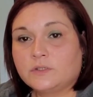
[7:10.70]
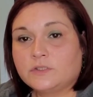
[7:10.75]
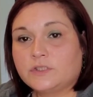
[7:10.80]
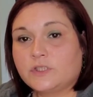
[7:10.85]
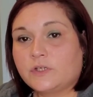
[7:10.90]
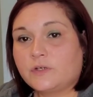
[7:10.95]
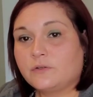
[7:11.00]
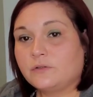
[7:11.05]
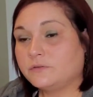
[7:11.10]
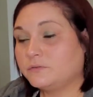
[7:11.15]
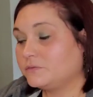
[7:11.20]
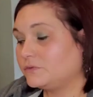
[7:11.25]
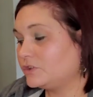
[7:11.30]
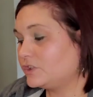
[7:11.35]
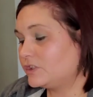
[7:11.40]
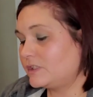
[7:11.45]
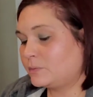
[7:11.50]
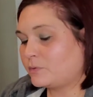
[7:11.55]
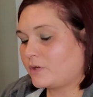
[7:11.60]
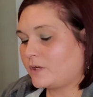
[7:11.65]
So
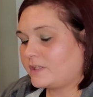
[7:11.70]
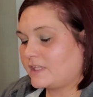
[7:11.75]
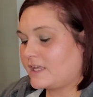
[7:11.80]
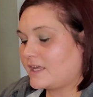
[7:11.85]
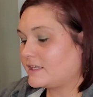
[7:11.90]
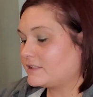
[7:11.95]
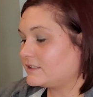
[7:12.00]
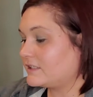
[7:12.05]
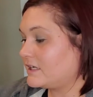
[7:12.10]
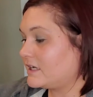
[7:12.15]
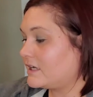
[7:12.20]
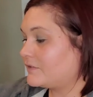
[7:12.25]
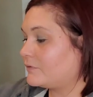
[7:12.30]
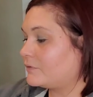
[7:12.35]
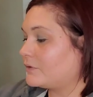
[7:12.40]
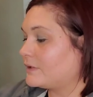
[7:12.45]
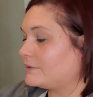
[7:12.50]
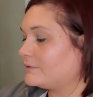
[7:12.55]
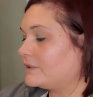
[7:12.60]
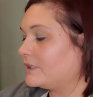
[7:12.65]
just brought that to have
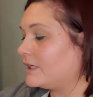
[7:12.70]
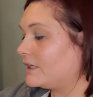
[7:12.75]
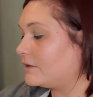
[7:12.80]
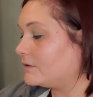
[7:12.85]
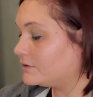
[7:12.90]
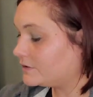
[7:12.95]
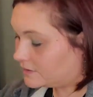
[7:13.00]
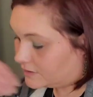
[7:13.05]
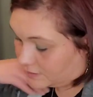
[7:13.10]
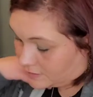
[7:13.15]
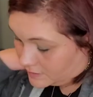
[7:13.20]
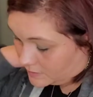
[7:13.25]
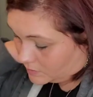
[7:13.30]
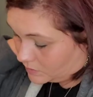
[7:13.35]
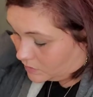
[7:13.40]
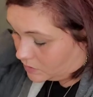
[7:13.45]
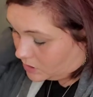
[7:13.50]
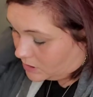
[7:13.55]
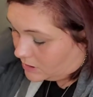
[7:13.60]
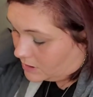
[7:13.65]
around the house.
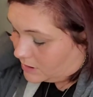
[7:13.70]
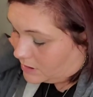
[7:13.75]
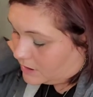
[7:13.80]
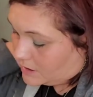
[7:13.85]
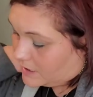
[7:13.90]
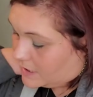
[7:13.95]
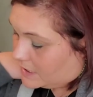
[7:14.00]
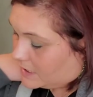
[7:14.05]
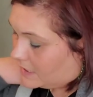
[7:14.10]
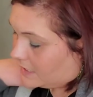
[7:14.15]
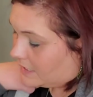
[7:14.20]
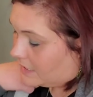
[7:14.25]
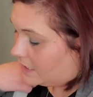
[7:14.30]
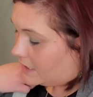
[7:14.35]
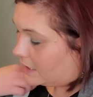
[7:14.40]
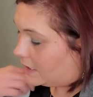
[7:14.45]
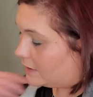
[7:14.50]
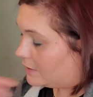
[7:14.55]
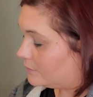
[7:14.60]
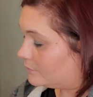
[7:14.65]

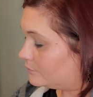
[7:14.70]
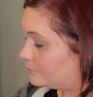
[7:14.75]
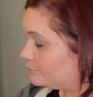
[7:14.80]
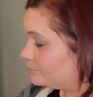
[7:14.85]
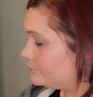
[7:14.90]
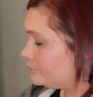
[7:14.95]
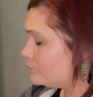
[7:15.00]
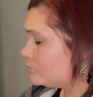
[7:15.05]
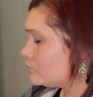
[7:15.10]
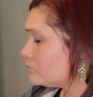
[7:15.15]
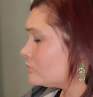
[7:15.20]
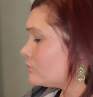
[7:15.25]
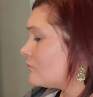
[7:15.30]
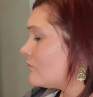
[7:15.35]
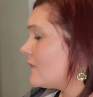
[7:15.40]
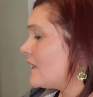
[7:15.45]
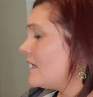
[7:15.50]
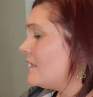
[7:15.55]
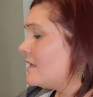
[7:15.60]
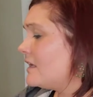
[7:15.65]
Um,
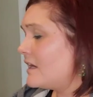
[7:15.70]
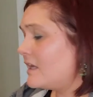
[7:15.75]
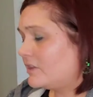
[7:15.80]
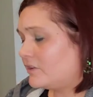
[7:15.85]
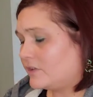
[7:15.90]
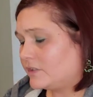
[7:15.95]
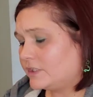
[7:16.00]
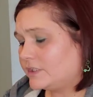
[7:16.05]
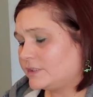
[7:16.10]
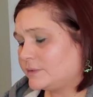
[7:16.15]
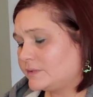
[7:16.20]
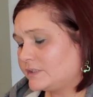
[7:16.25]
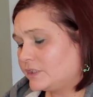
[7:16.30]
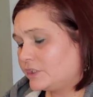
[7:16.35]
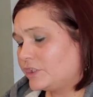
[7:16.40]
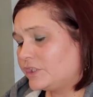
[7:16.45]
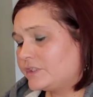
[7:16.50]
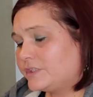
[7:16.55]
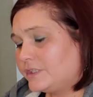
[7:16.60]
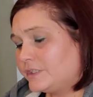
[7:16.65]
and then I thought this was a
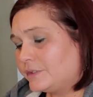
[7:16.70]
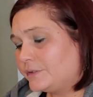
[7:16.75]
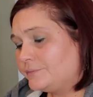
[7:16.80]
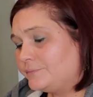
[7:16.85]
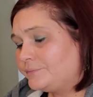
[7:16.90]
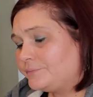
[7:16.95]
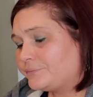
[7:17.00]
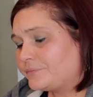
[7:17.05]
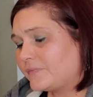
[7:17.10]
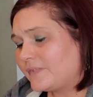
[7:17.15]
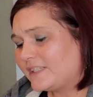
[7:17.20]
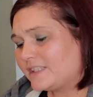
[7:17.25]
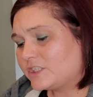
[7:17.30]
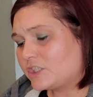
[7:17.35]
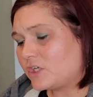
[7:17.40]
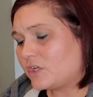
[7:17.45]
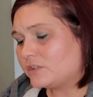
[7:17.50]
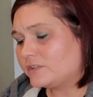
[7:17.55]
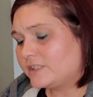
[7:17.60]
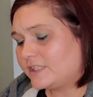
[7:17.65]
good deal. It's
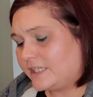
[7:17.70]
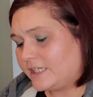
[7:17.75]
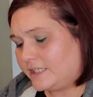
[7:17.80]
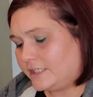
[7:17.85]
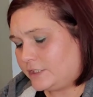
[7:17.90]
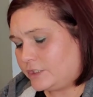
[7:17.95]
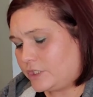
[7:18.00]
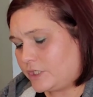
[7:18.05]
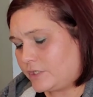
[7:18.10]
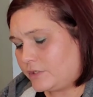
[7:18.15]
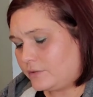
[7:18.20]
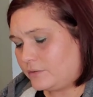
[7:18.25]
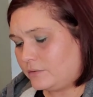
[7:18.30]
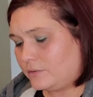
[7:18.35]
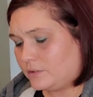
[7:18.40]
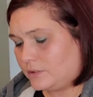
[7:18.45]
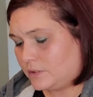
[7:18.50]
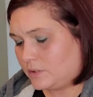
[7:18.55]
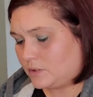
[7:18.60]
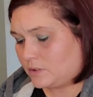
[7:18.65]
called Kitty Dough.
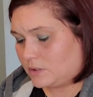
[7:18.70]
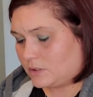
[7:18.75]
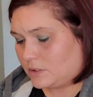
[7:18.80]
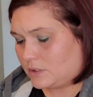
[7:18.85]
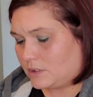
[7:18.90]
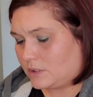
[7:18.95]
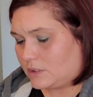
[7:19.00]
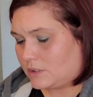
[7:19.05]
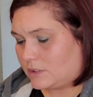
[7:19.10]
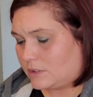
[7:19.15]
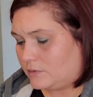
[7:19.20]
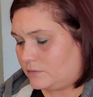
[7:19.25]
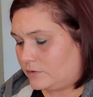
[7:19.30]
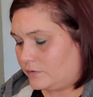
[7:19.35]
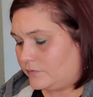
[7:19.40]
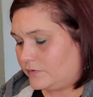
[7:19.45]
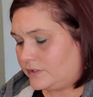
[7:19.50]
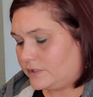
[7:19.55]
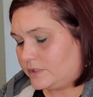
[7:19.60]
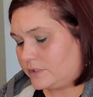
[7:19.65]
I don't know
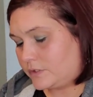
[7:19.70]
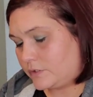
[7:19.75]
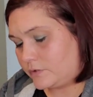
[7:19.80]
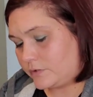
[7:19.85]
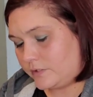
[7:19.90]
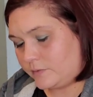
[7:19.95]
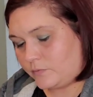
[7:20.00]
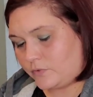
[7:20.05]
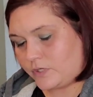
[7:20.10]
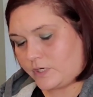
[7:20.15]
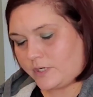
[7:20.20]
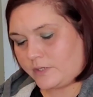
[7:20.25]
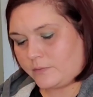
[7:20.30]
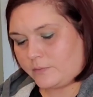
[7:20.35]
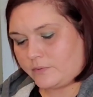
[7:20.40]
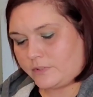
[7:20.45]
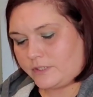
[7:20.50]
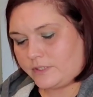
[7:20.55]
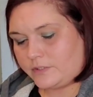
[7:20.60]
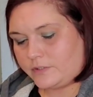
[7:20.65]
if this is Greenbrier
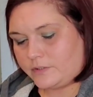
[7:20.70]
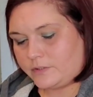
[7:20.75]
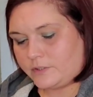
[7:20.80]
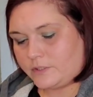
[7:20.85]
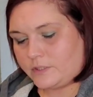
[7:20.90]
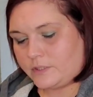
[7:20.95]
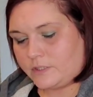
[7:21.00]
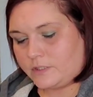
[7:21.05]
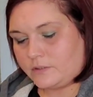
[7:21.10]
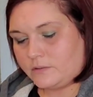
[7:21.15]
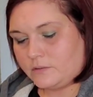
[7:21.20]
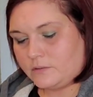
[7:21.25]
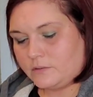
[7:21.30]
brand or not.